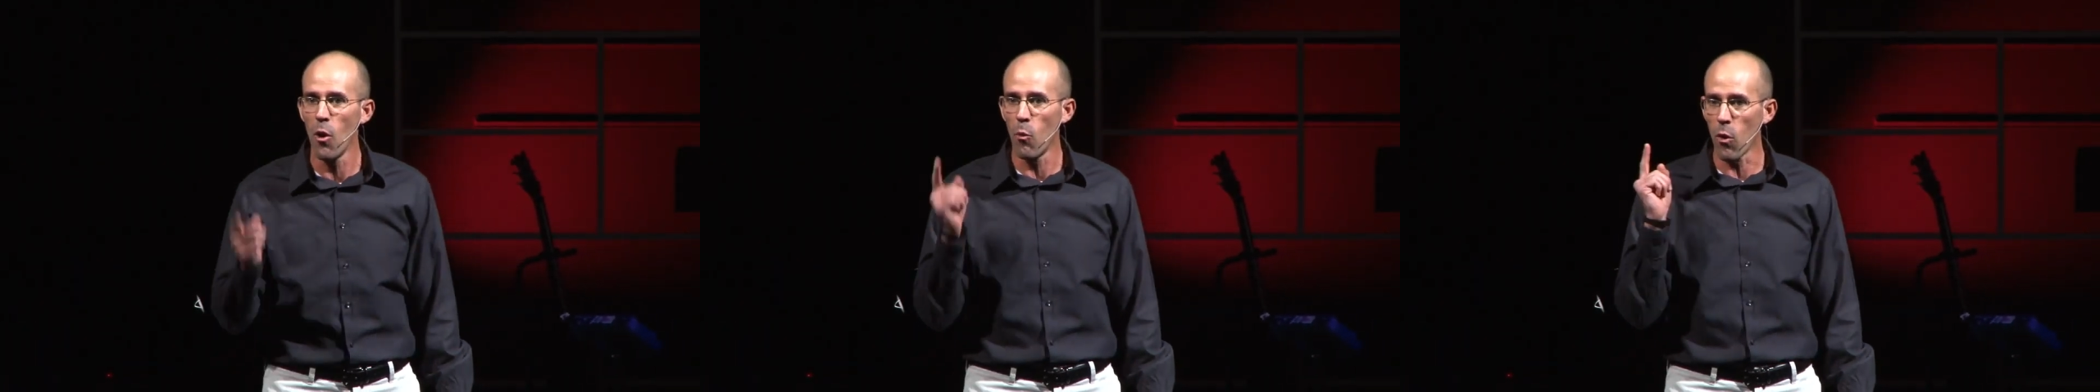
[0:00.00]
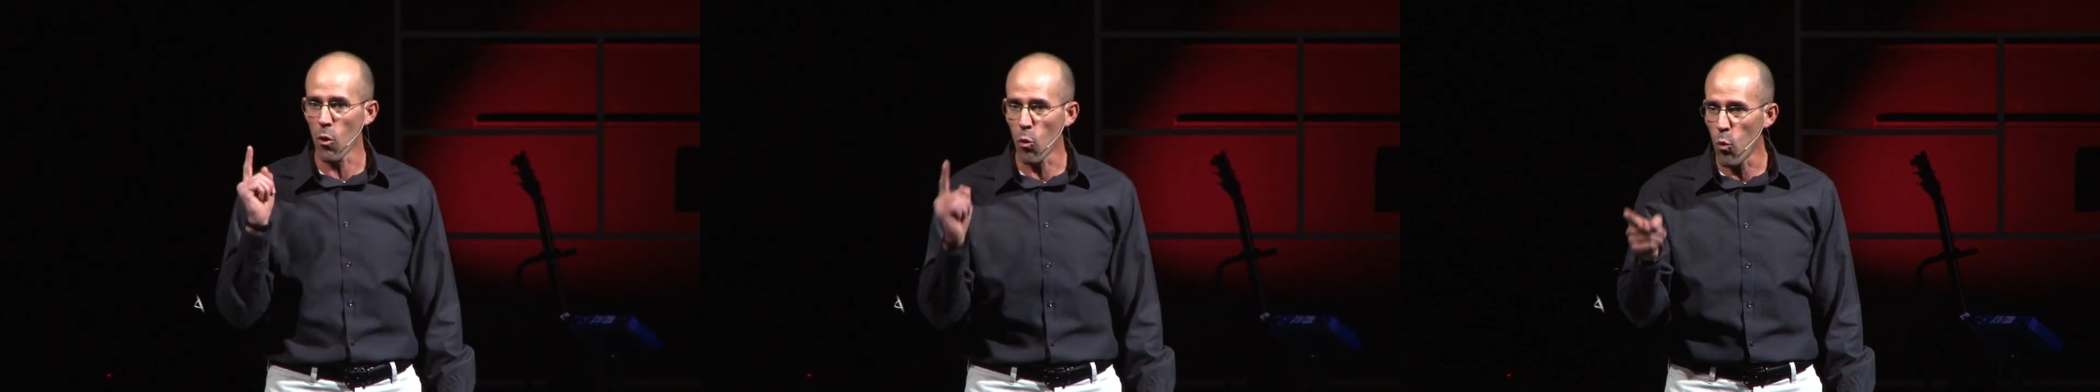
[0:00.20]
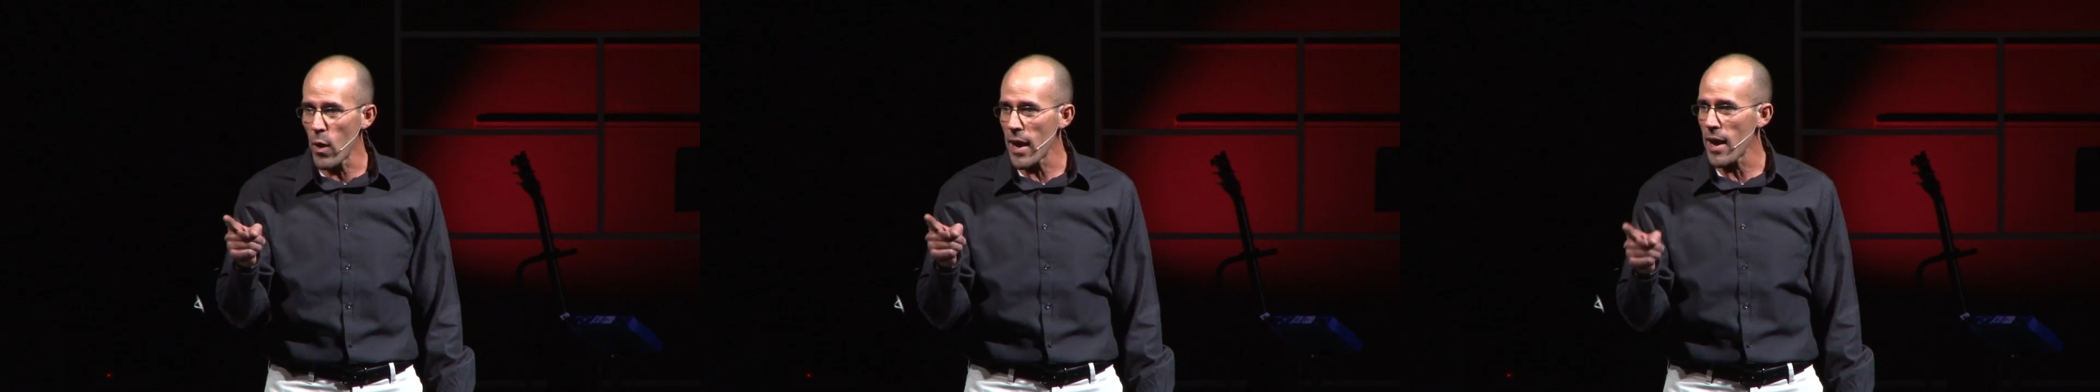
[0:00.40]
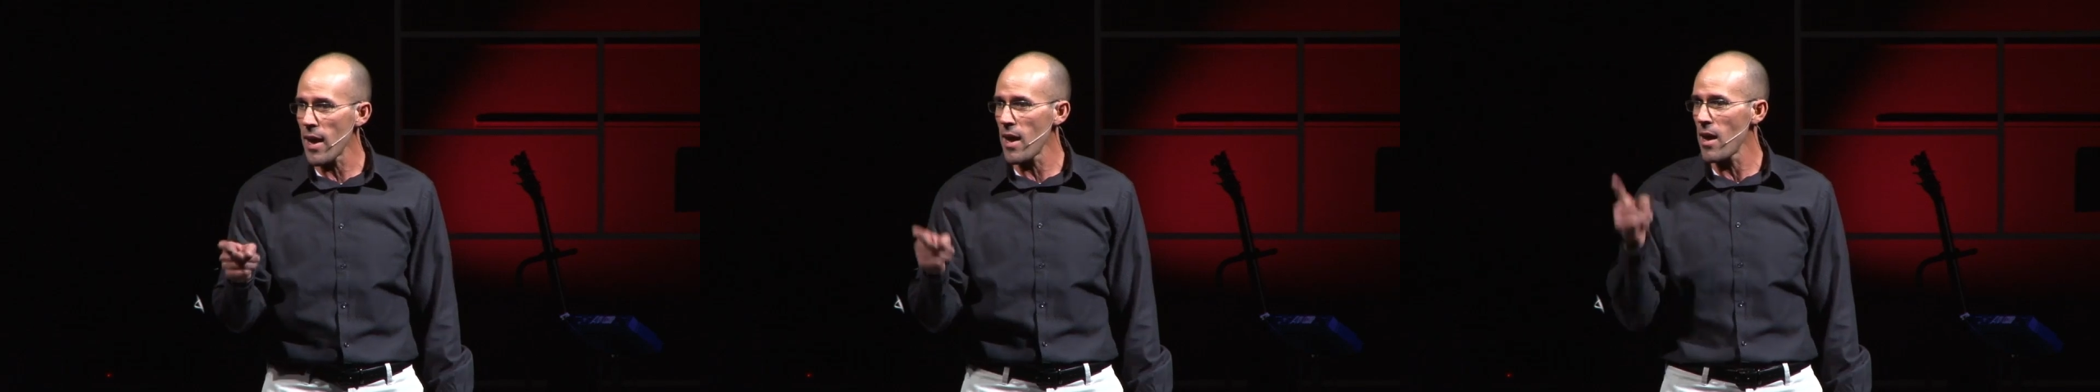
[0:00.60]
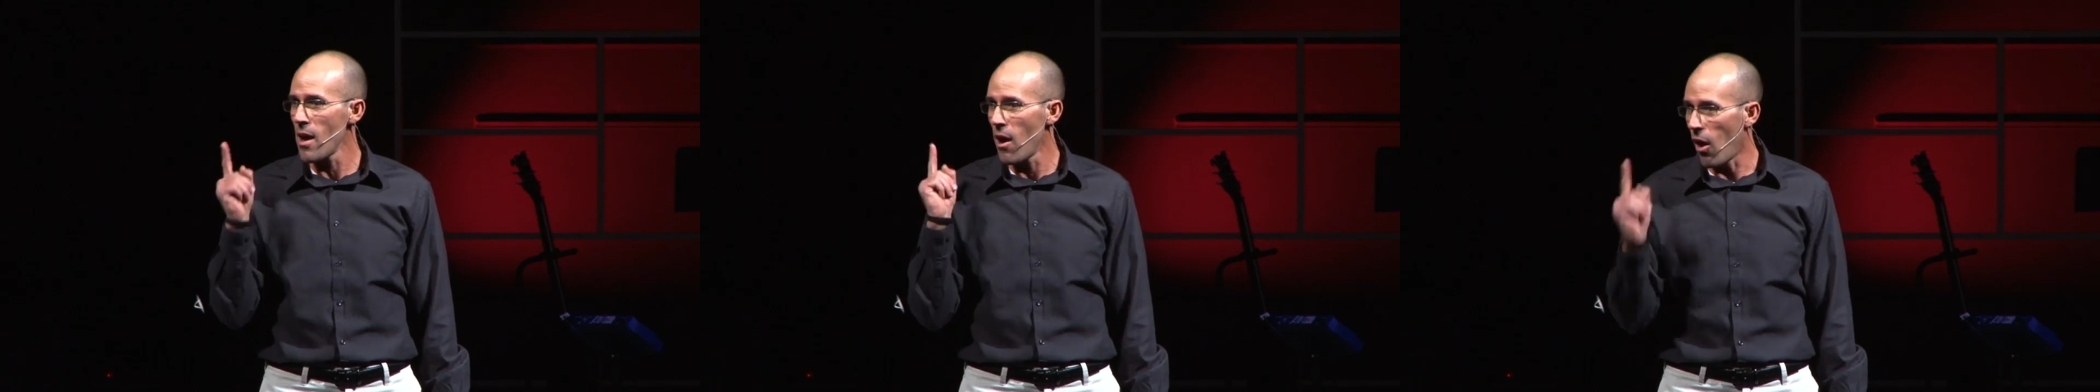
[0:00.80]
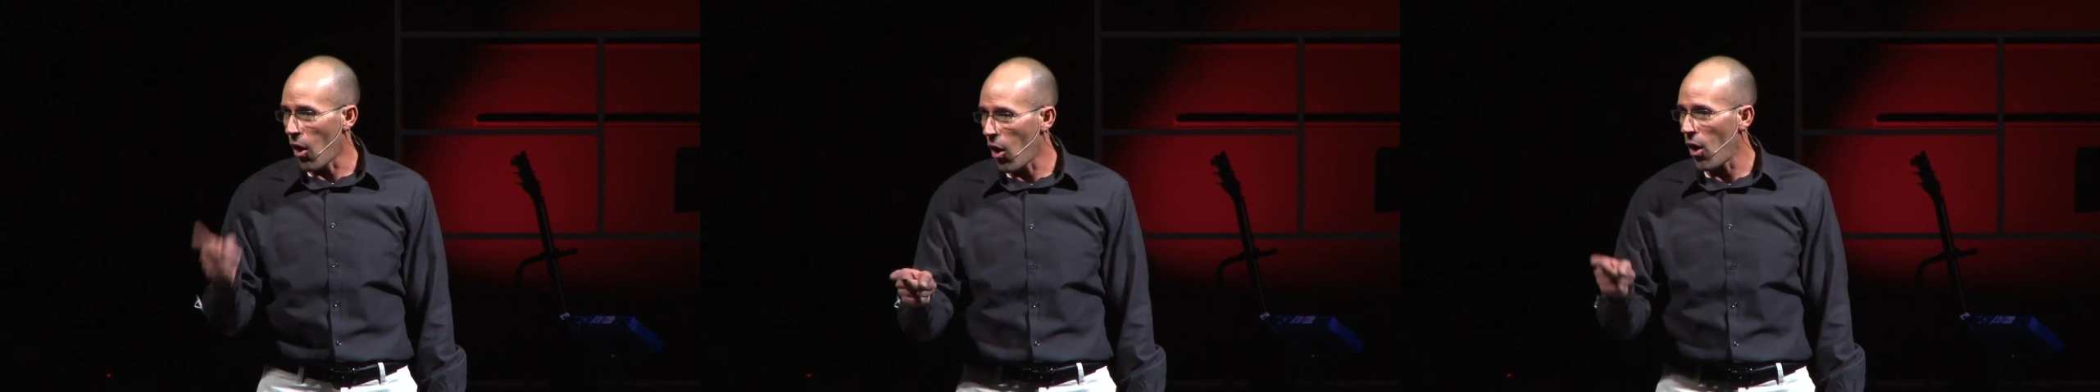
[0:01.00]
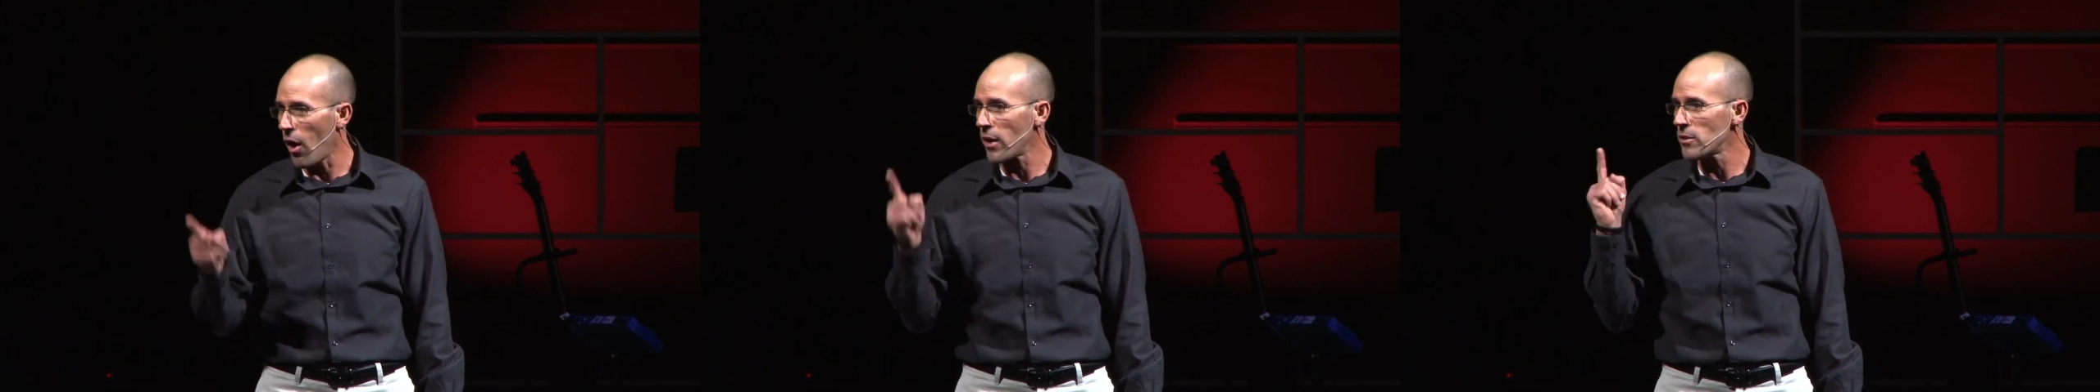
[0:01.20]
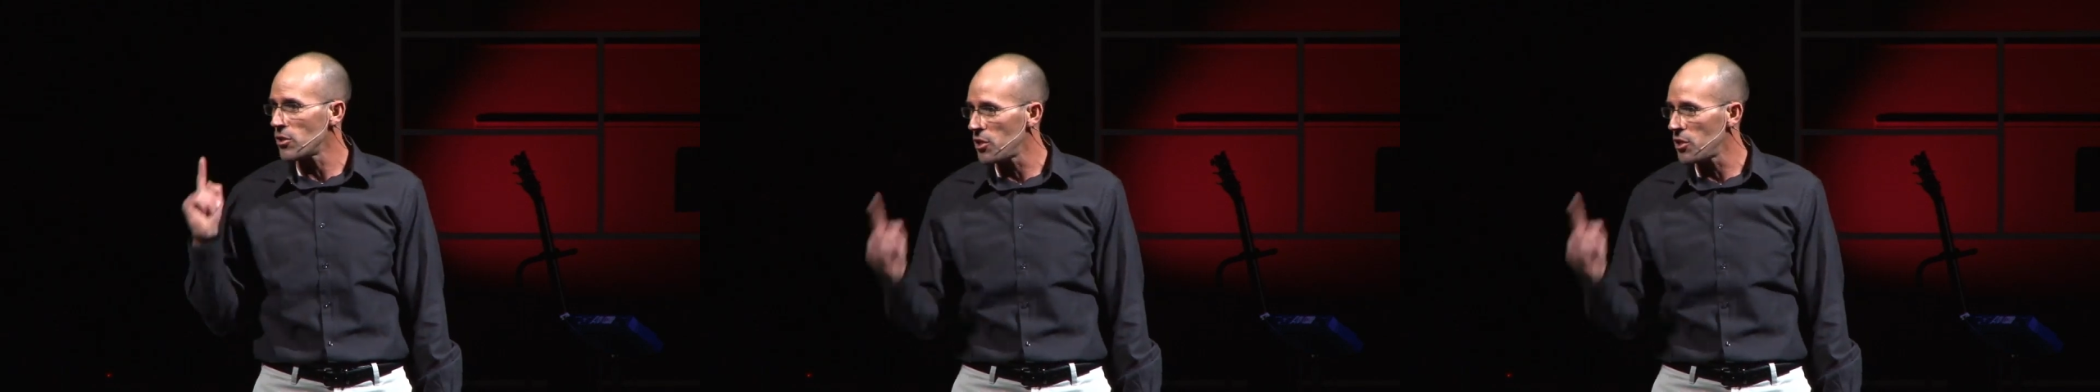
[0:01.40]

were we on